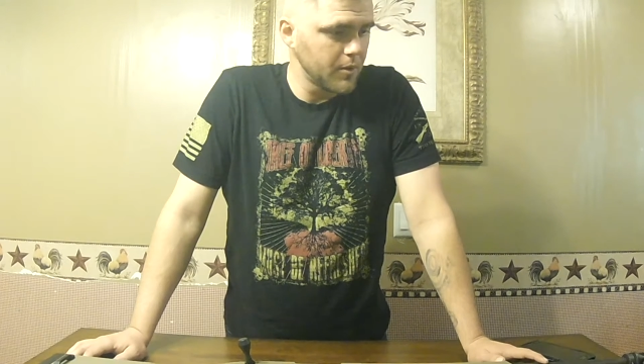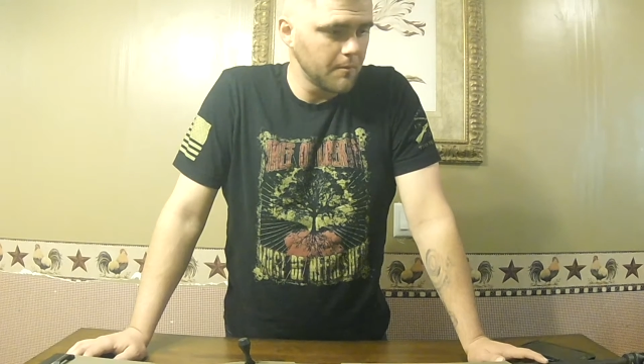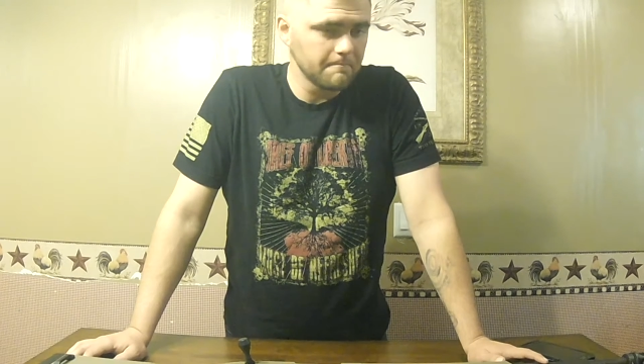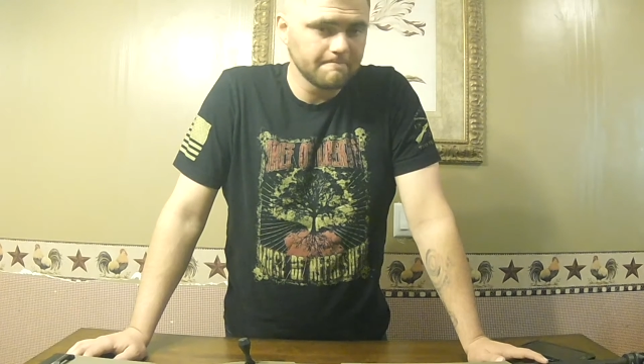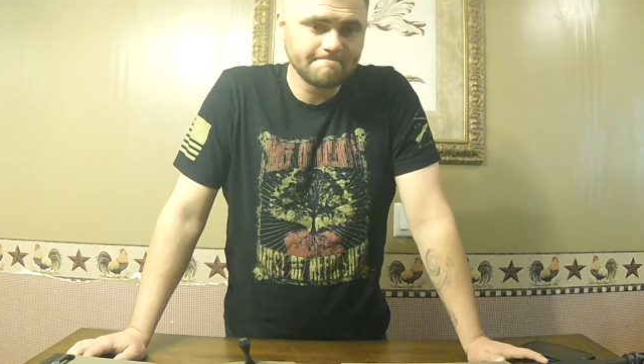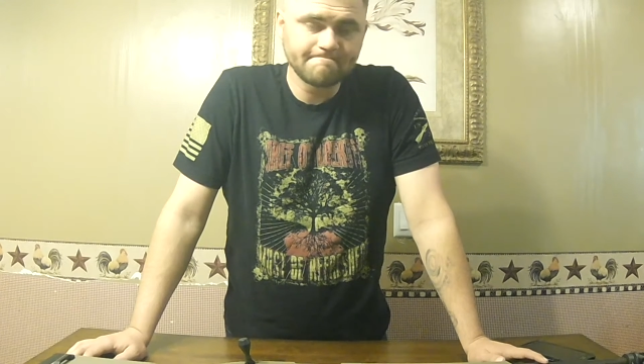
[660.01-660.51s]

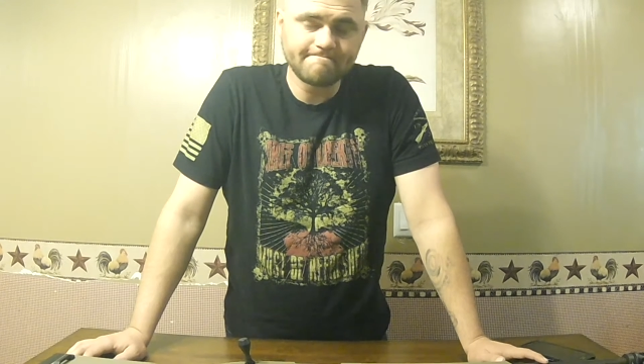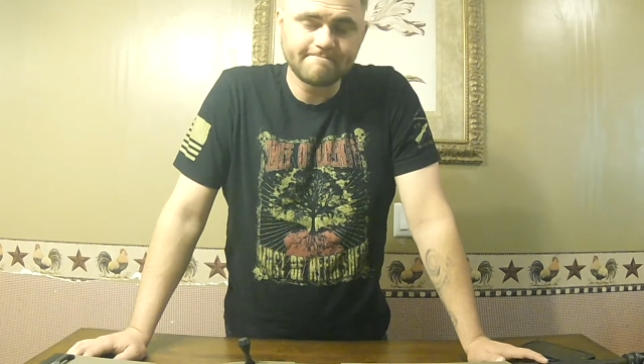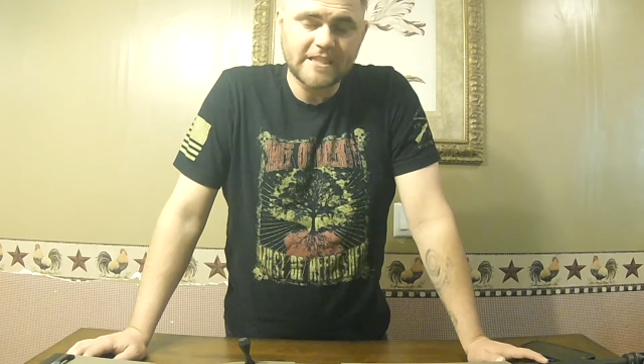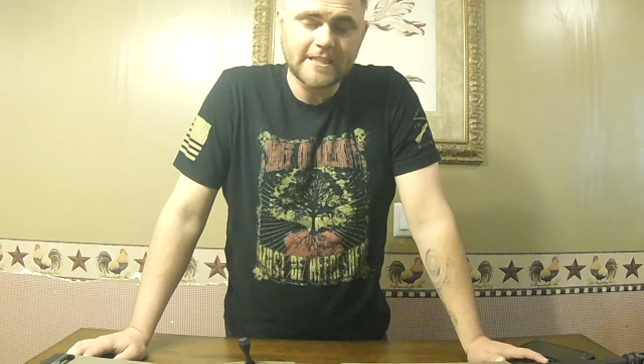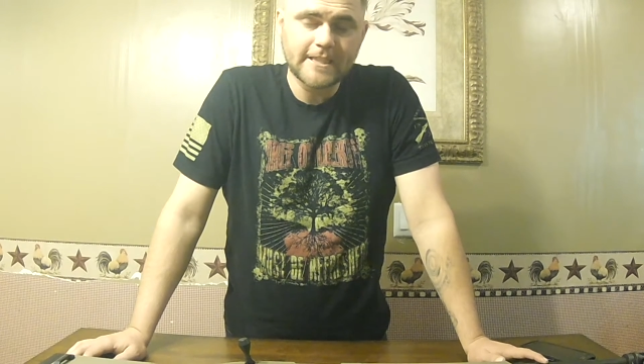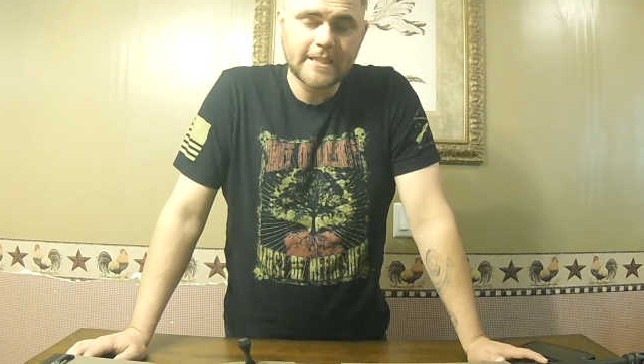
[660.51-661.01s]
So,
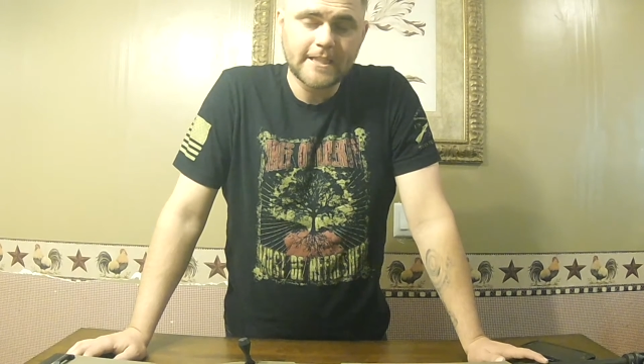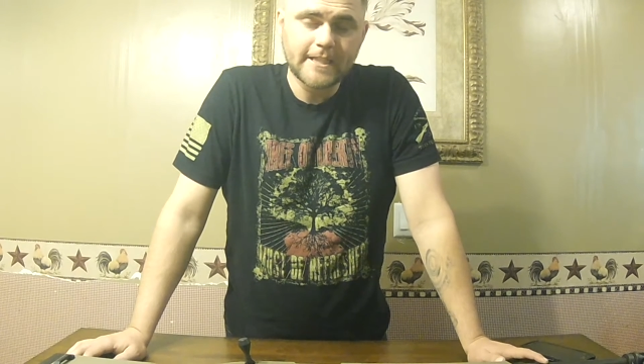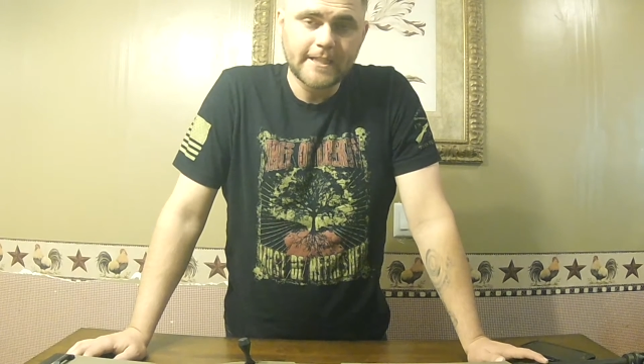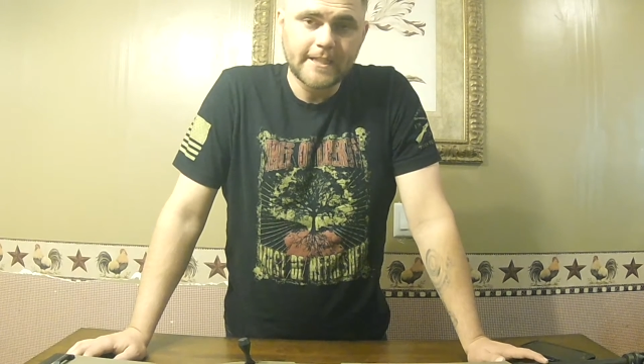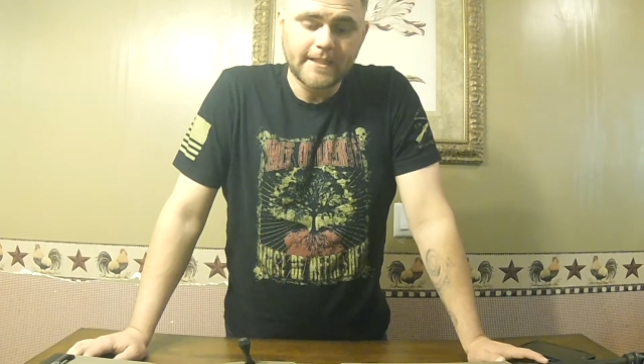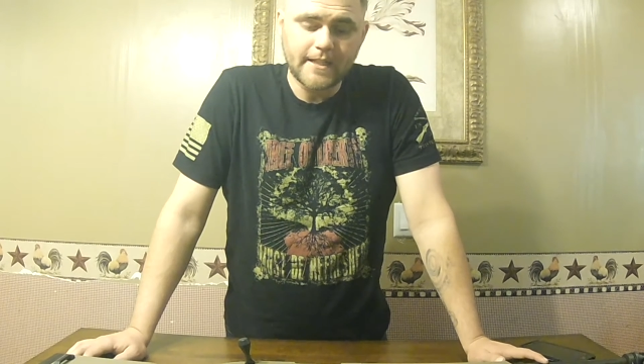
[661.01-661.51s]

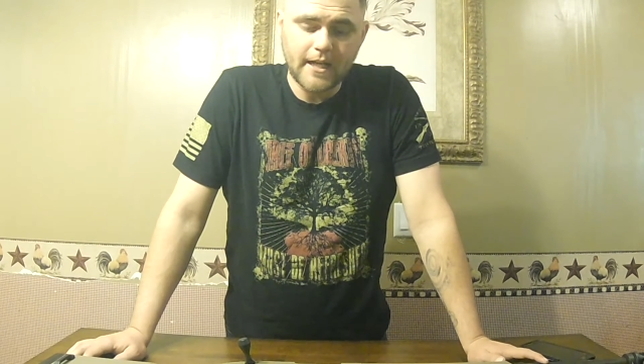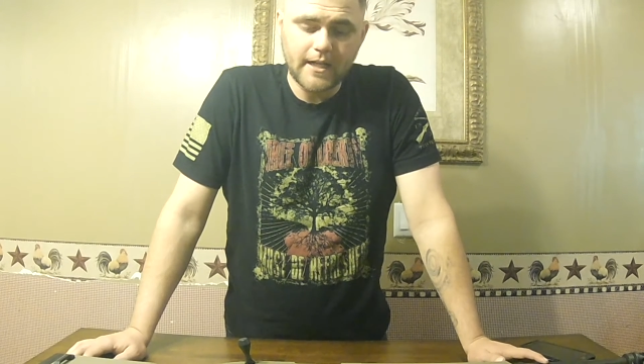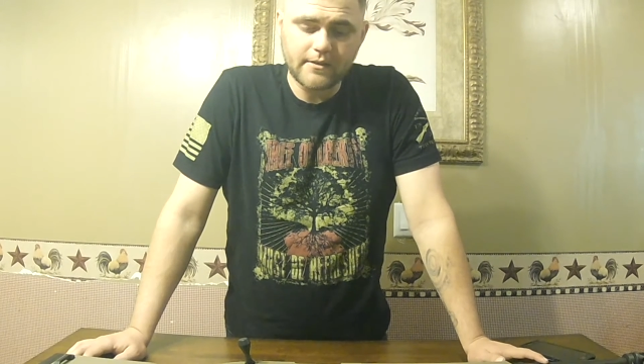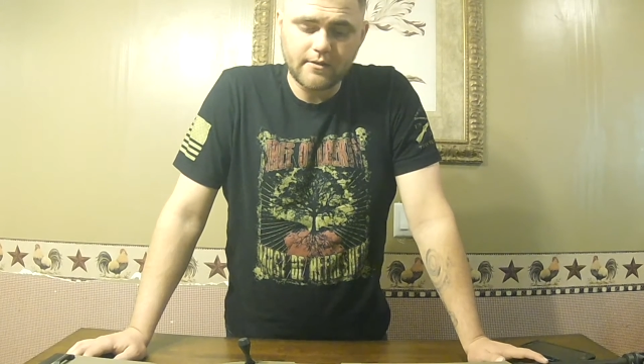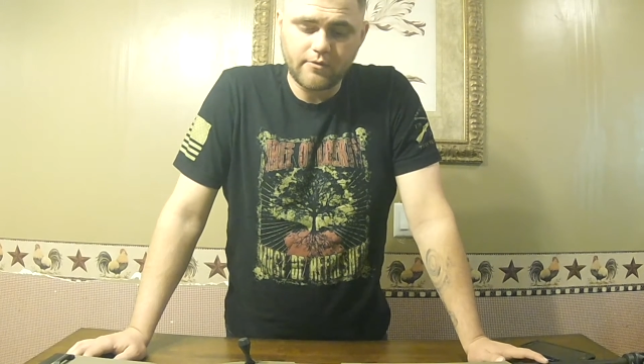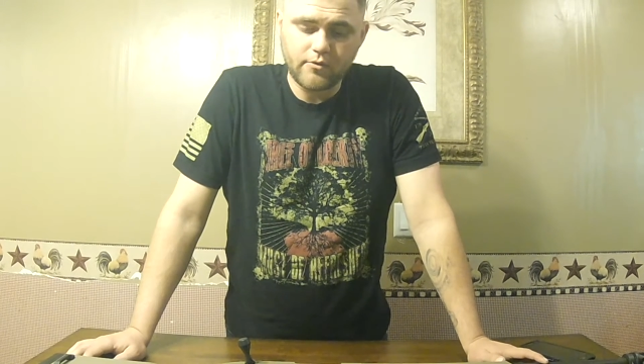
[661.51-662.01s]

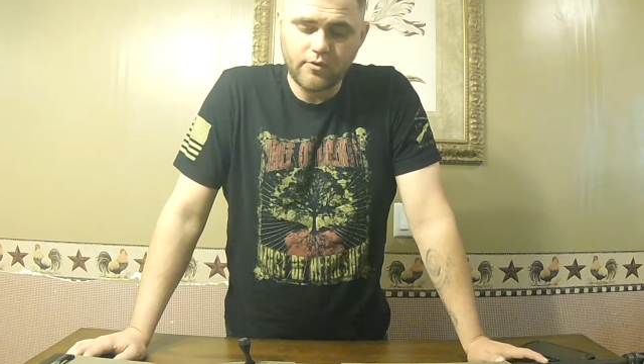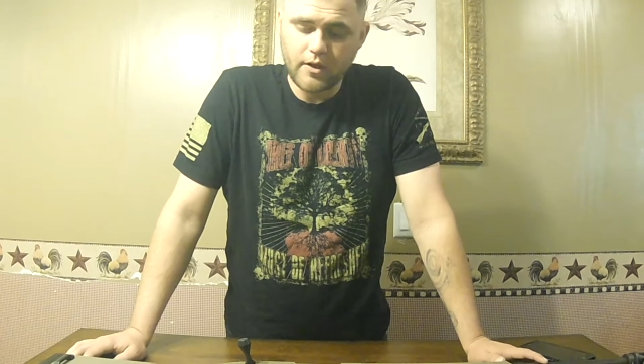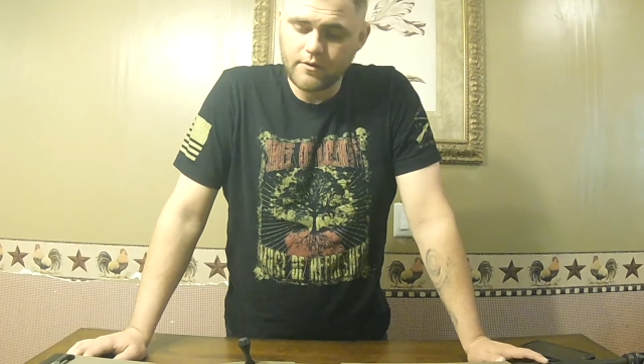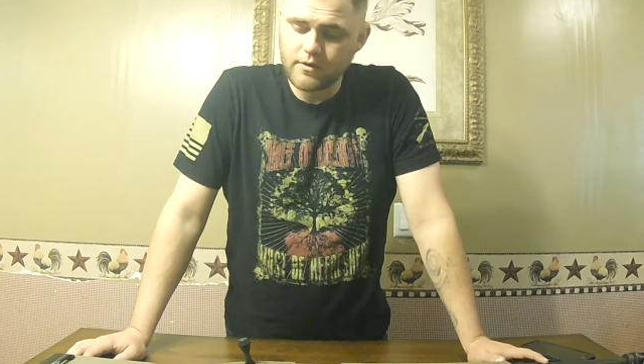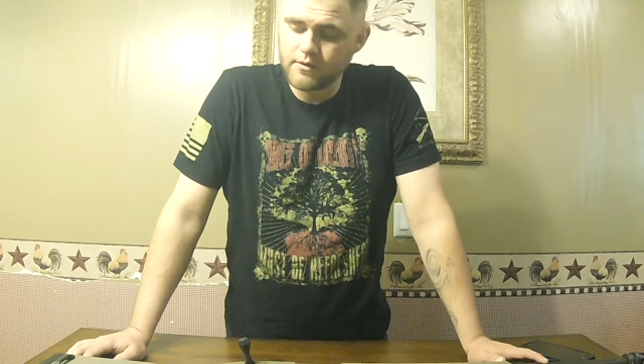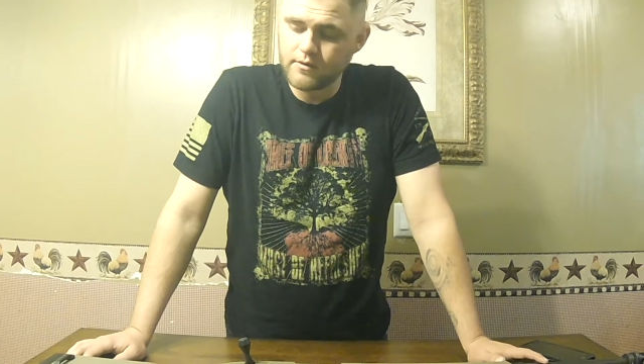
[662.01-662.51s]
guys, if you
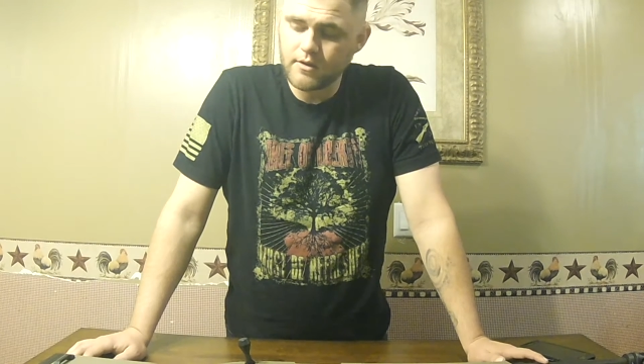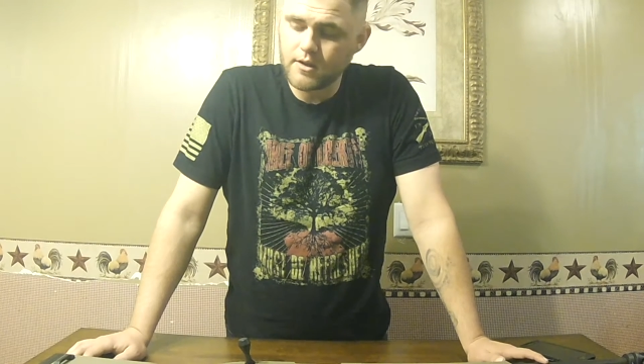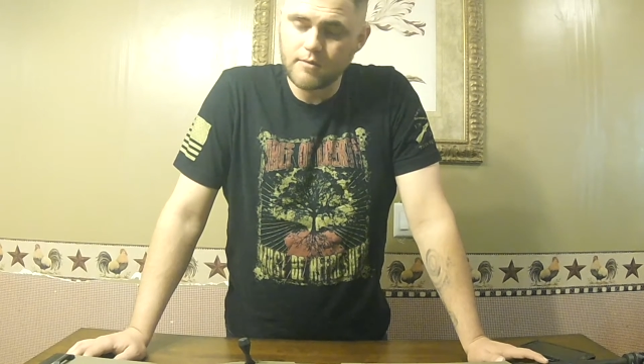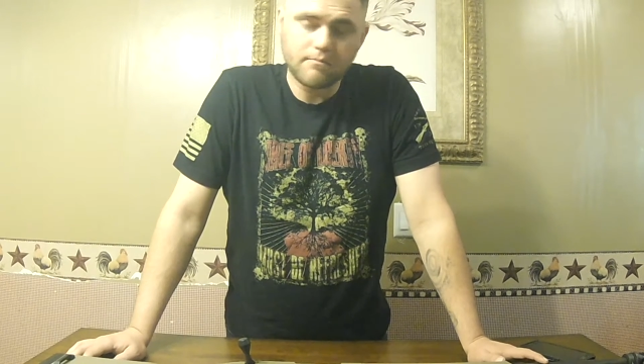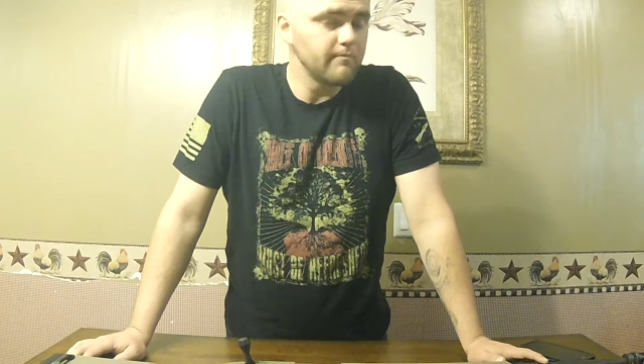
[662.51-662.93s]
found this